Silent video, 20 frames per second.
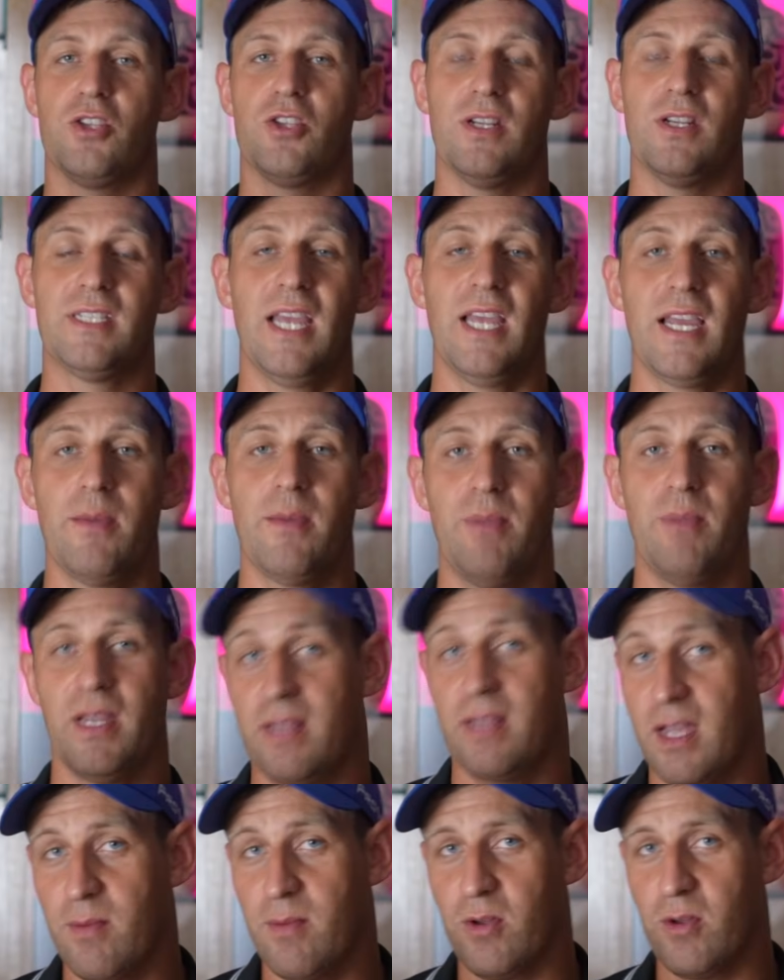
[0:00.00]
the second big
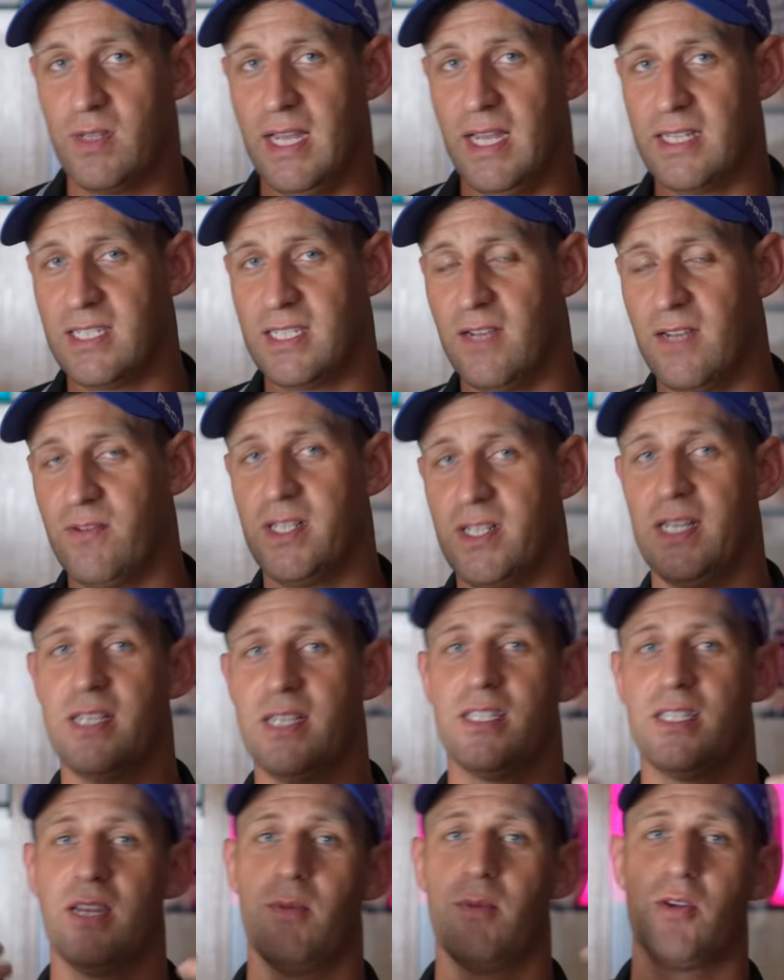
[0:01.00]
thing about the S70 is
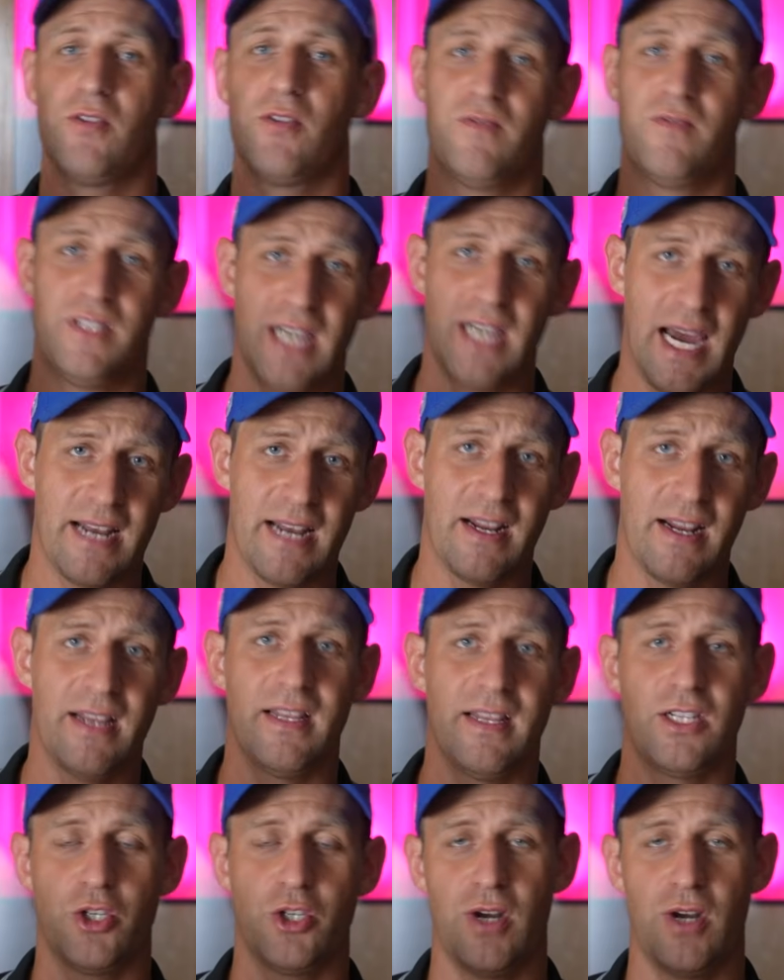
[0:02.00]
the amount of data
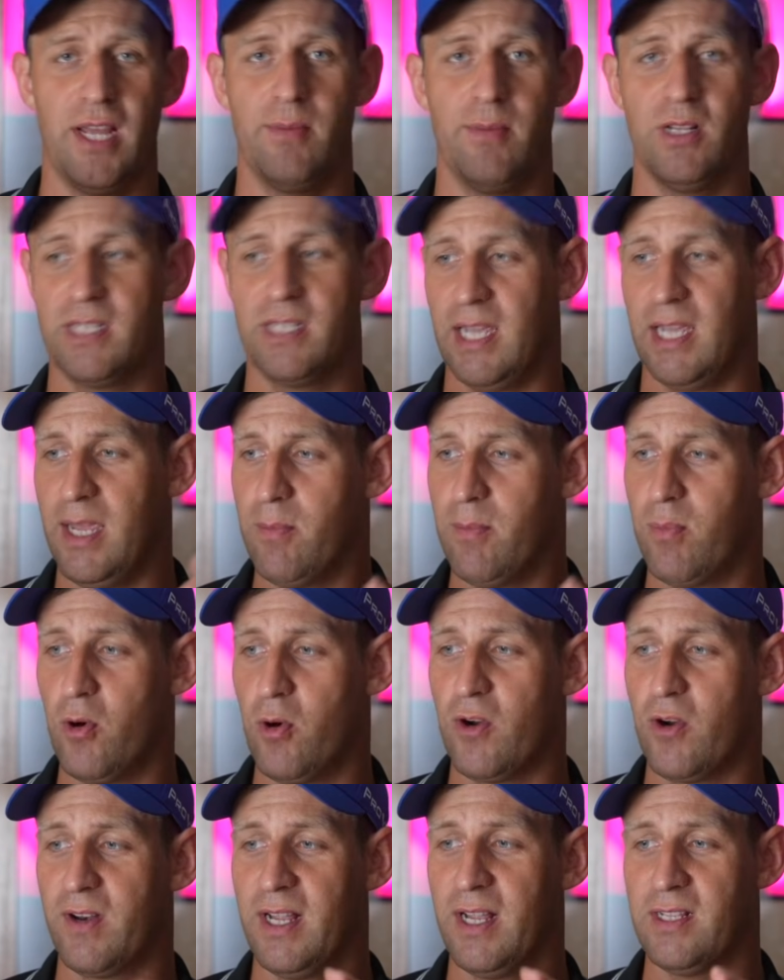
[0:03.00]
that you're able to
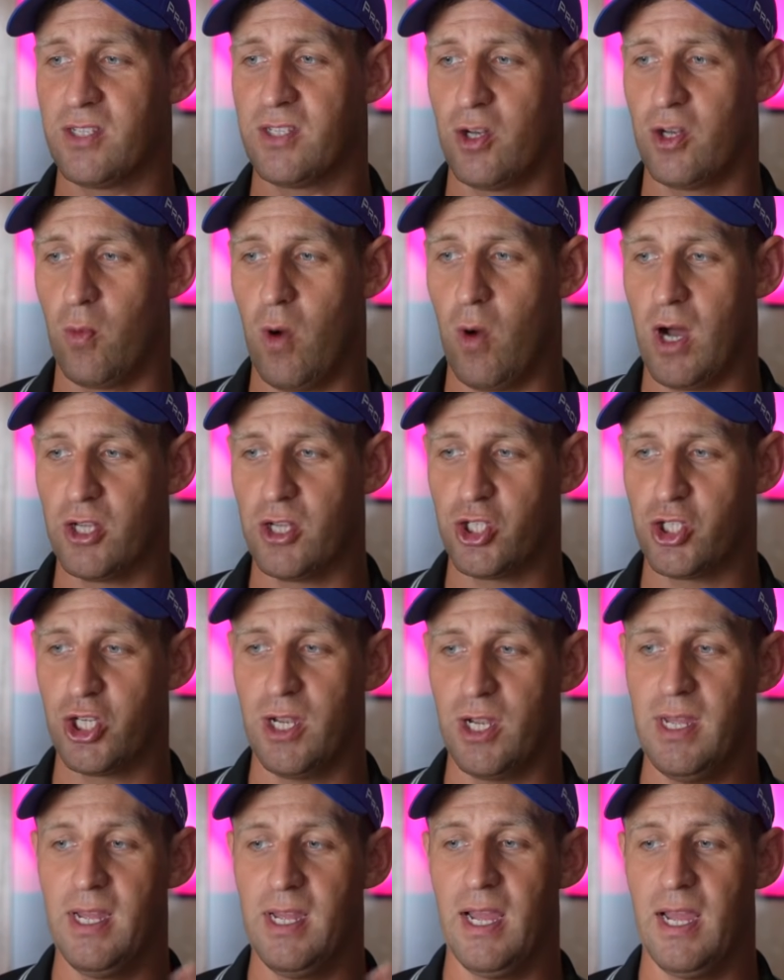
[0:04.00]
input into the watch,
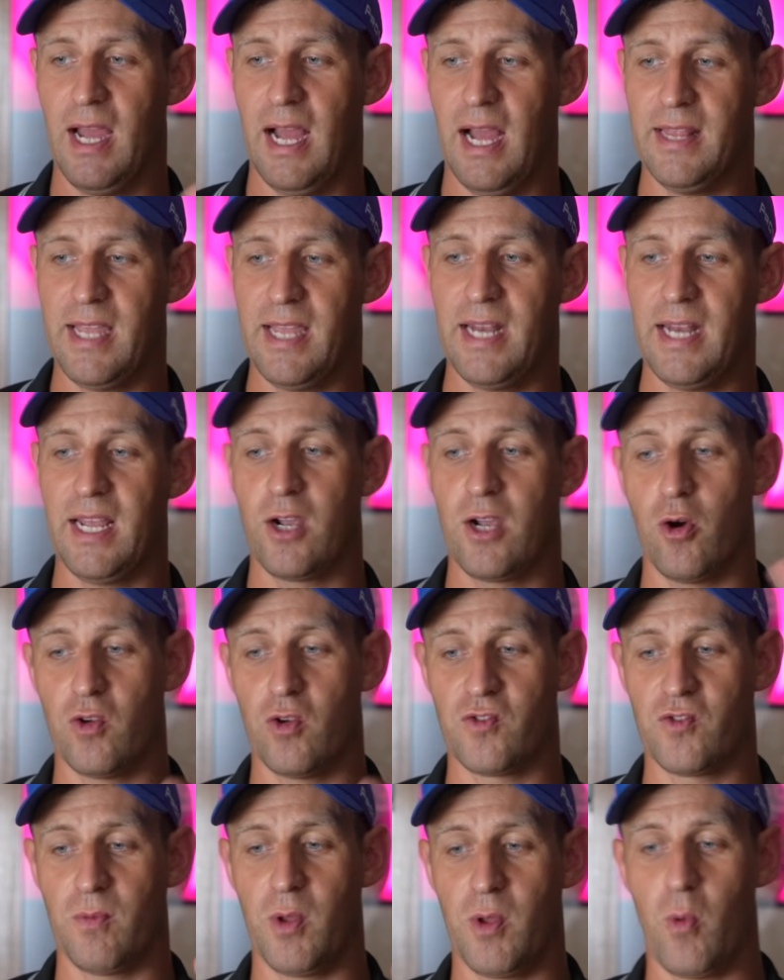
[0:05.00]
and then it goes
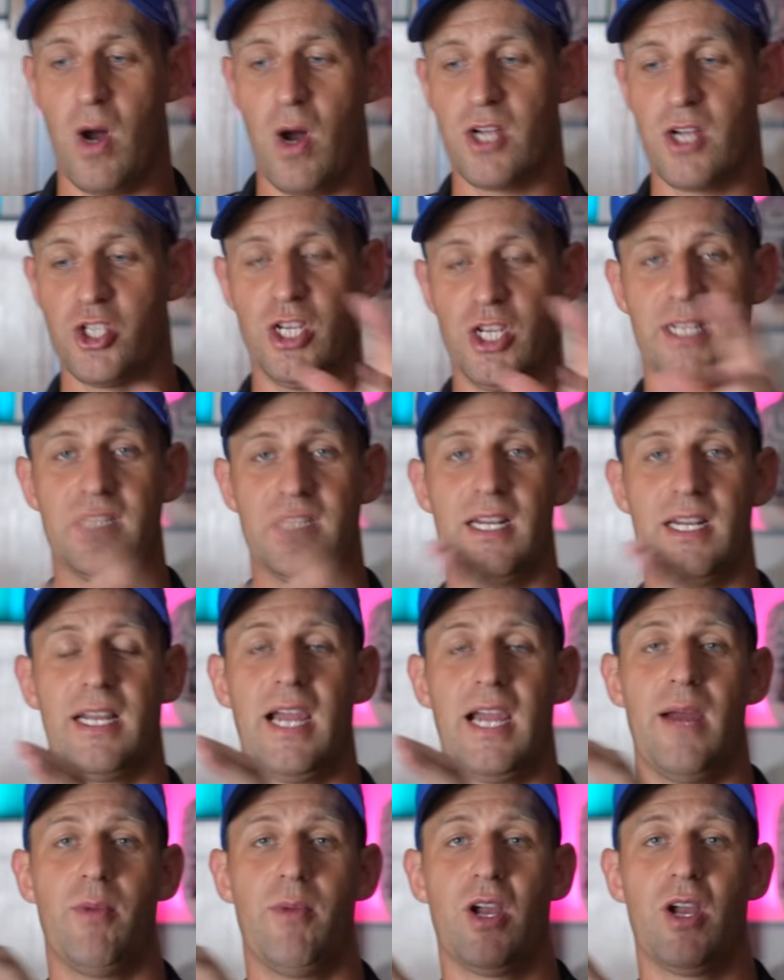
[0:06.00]
from the watch into the
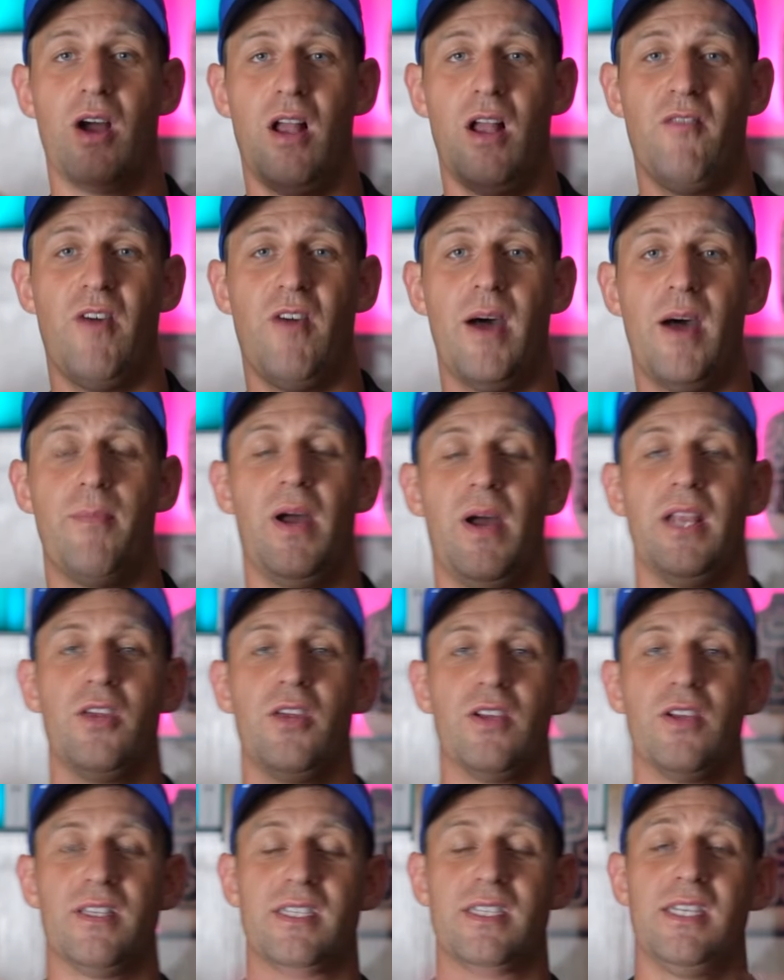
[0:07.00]
Garmin Golf app, and you
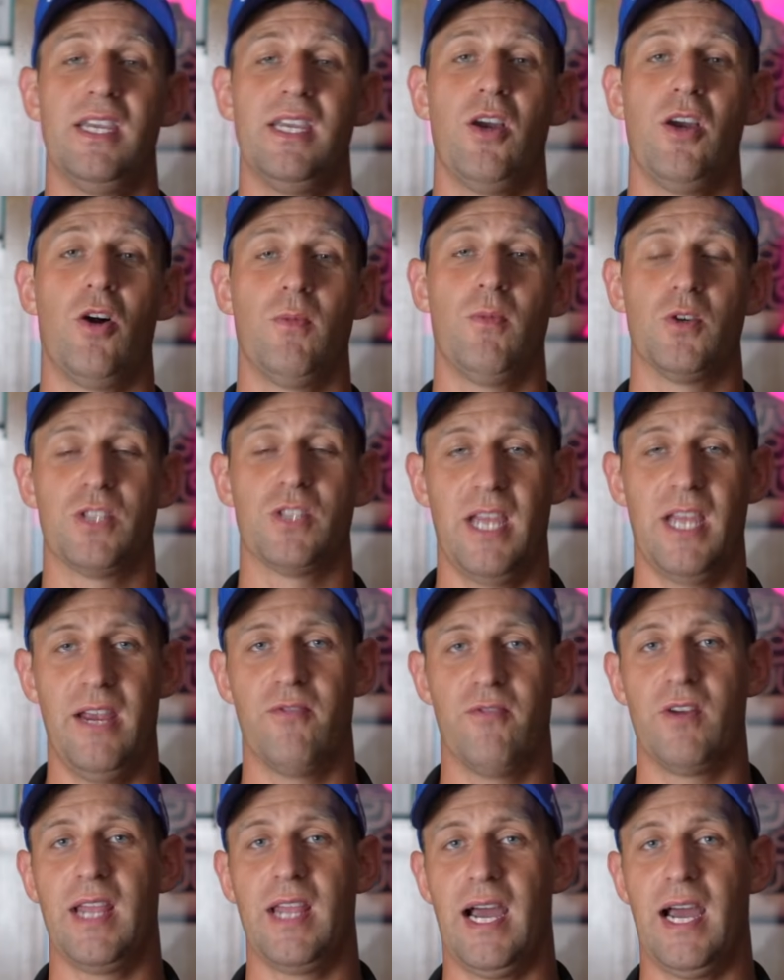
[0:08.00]
can see almost
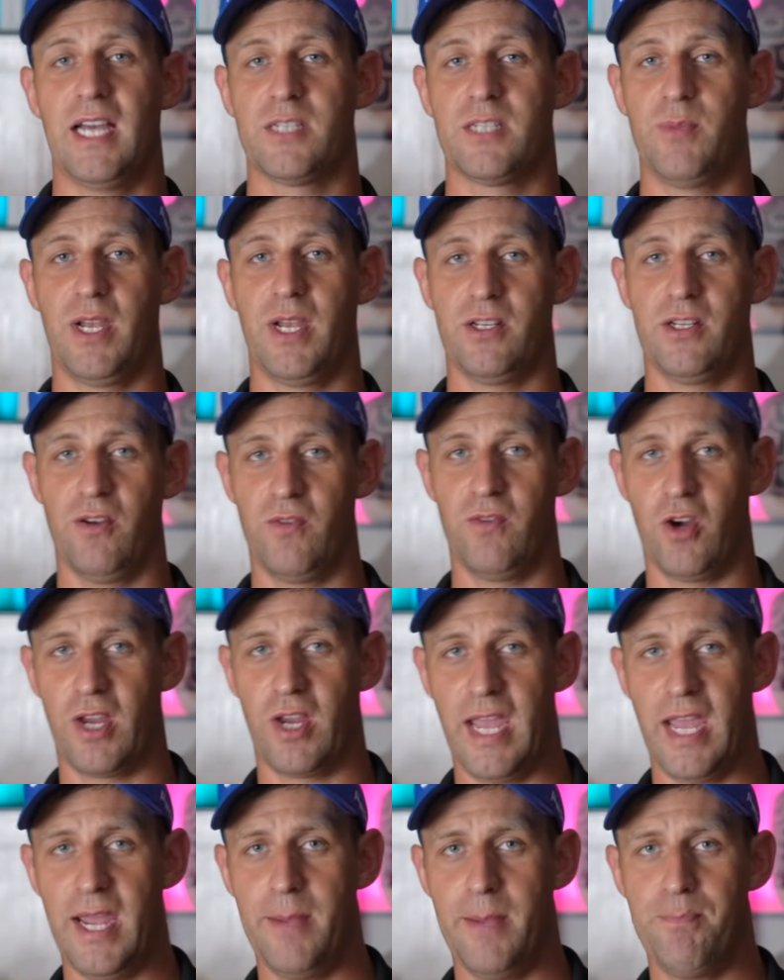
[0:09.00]
every aspect of your
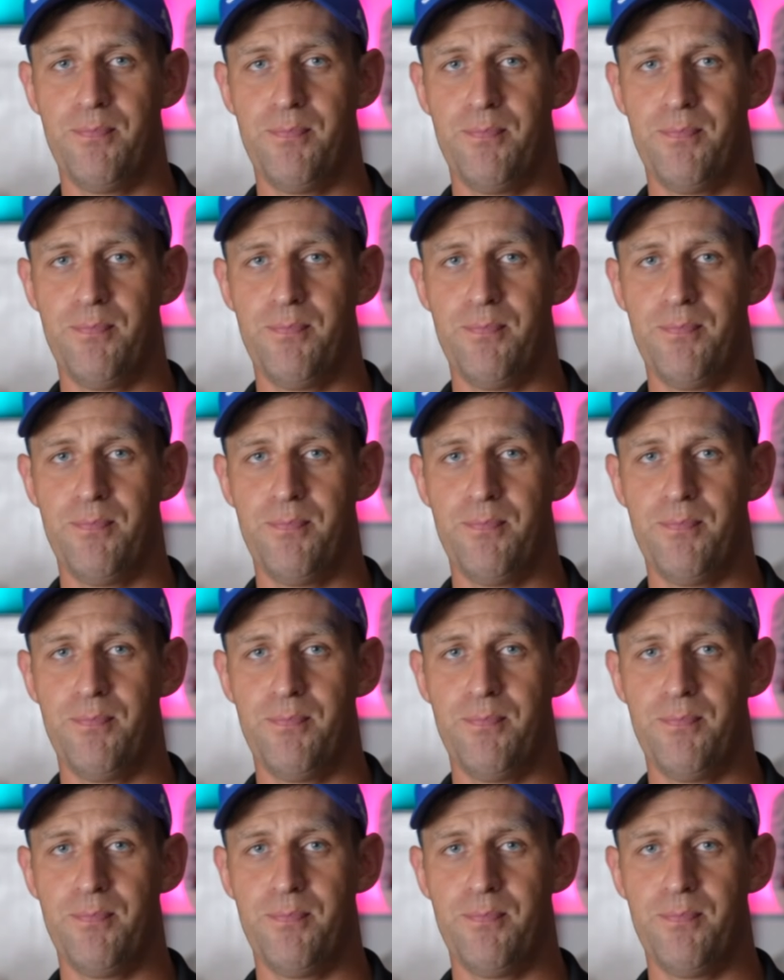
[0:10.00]
game.